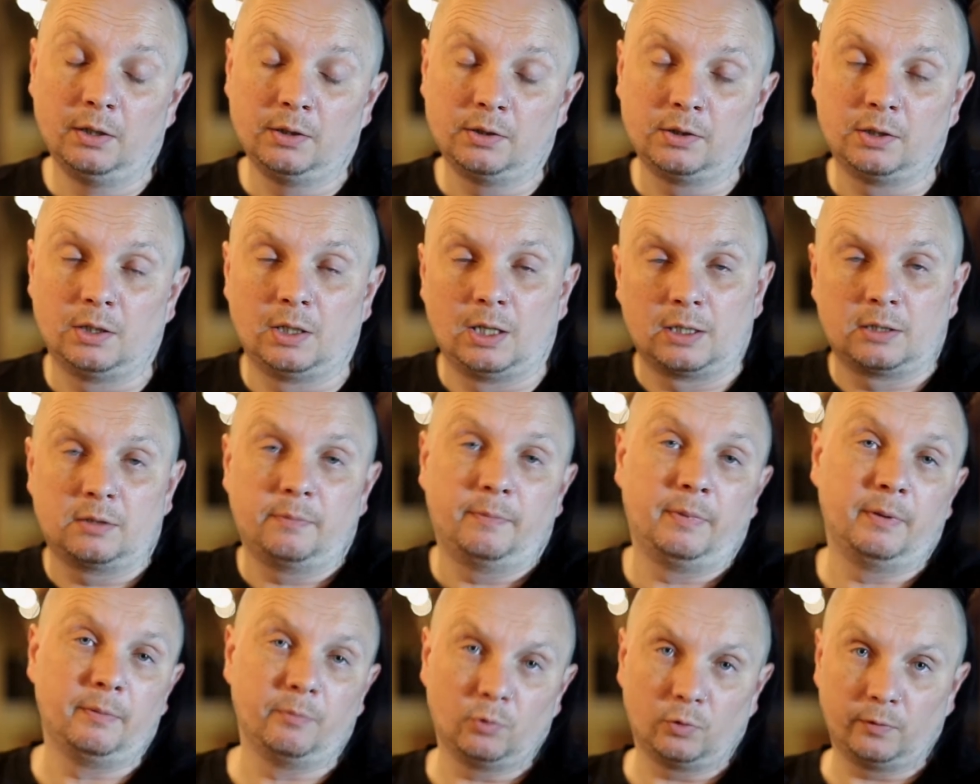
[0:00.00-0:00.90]
so that's a
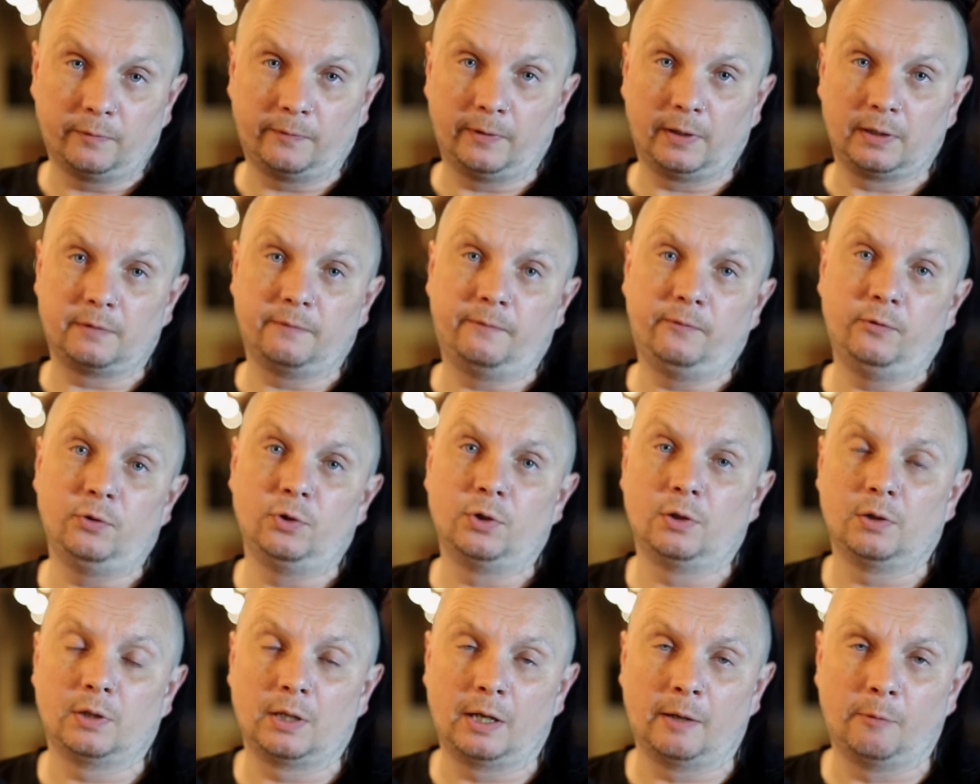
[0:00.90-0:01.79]
bit more effective if
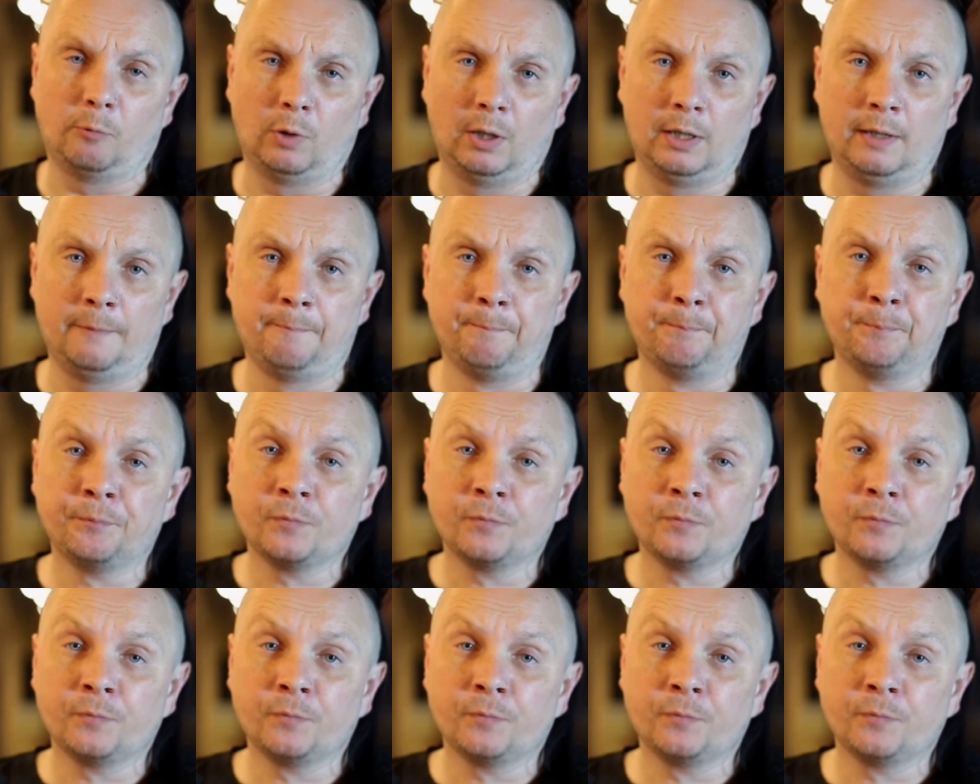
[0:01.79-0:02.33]
you do it that way.